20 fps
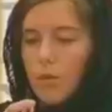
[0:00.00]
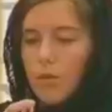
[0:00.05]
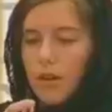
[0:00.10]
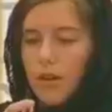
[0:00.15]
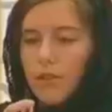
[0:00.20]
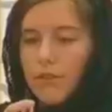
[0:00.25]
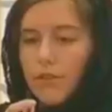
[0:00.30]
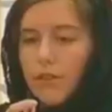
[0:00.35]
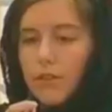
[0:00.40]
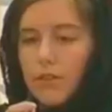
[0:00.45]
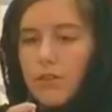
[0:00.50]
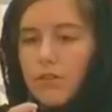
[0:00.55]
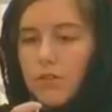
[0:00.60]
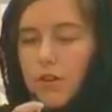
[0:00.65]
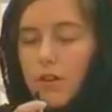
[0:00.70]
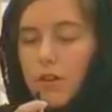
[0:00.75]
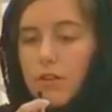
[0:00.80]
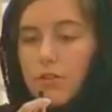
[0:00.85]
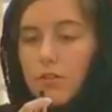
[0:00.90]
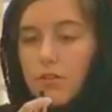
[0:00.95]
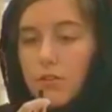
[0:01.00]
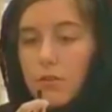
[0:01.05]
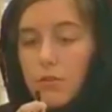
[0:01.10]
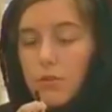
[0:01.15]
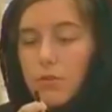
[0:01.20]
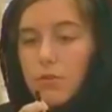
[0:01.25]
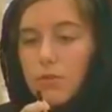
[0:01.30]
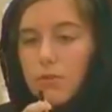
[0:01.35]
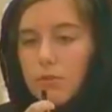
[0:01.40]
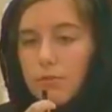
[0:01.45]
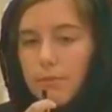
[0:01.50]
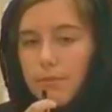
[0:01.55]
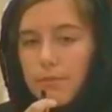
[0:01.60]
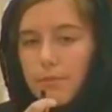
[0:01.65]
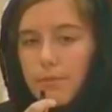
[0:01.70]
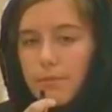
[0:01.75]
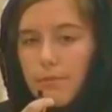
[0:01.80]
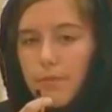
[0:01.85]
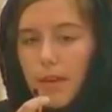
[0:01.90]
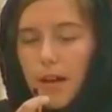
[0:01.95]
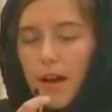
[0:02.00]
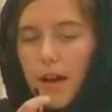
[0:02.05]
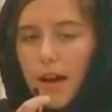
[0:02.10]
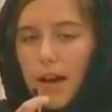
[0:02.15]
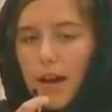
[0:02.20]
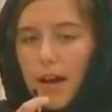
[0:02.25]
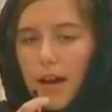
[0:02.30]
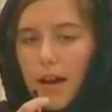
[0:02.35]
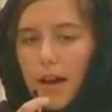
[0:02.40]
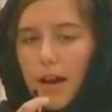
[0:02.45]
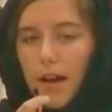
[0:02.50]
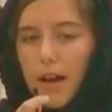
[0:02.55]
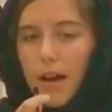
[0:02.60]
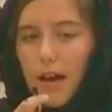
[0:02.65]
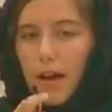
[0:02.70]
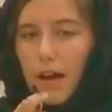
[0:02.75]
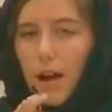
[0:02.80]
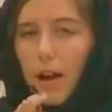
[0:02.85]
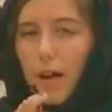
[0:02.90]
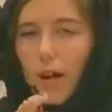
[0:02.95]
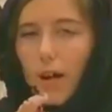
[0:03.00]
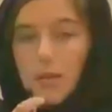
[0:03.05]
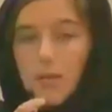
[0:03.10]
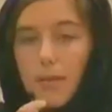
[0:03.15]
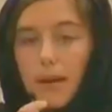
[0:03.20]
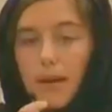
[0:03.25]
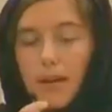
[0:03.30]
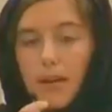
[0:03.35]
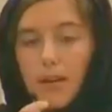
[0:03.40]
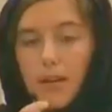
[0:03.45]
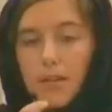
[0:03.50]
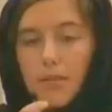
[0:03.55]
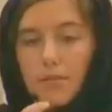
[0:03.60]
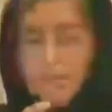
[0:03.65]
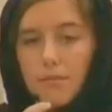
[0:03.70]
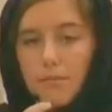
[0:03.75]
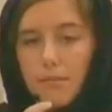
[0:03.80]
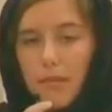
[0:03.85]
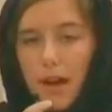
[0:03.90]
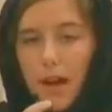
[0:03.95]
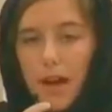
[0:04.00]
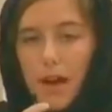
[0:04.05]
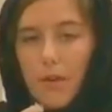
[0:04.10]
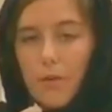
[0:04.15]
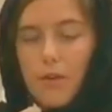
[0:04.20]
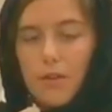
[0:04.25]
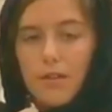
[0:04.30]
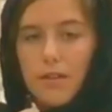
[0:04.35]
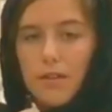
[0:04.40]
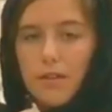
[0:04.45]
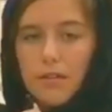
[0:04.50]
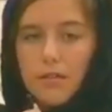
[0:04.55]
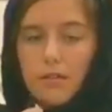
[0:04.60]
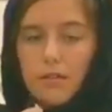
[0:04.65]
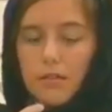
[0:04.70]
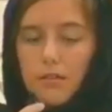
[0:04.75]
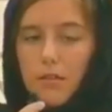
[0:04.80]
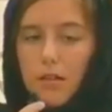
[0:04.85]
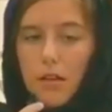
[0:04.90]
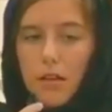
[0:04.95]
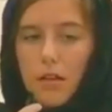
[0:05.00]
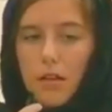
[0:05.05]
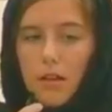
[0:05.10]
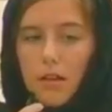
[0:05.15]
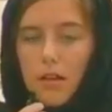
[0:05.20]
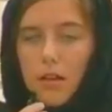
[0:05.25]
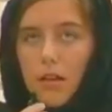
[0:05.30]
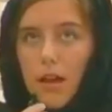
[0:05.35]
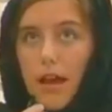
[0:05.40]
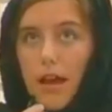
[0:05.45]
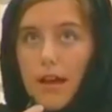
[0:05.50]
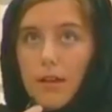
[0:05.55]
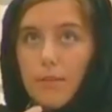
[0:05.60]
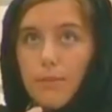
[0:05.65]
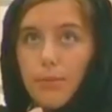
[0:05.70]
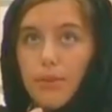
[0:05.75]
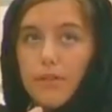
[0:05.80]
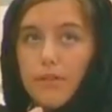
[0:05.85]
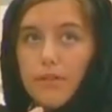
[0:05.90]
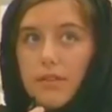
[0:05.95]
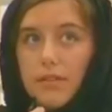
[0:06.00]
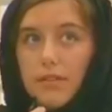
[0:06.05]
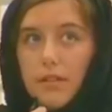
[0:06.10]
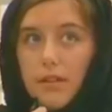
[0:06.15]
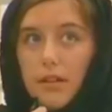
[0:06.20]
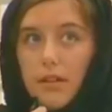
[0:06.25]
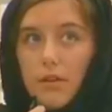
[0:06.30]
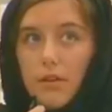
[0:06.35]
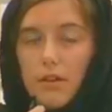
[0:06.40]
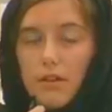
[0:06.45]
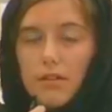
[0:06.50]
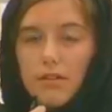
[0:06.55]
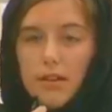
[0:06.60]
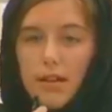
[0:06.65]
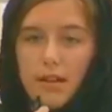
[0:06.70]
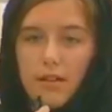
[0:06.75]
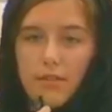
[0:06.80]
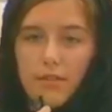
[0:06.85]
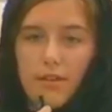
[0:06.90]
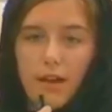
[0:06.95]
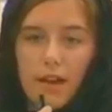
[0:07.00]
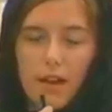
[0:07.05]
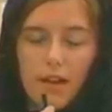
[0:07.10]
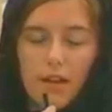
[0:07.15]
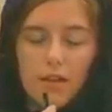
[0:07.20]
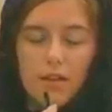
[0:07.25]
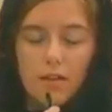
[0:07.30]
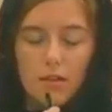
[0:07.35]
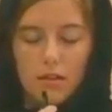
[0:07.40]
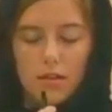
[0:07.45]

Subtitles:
When I first started school, I didn't know anybody. I didn't previously go to Santa Fe.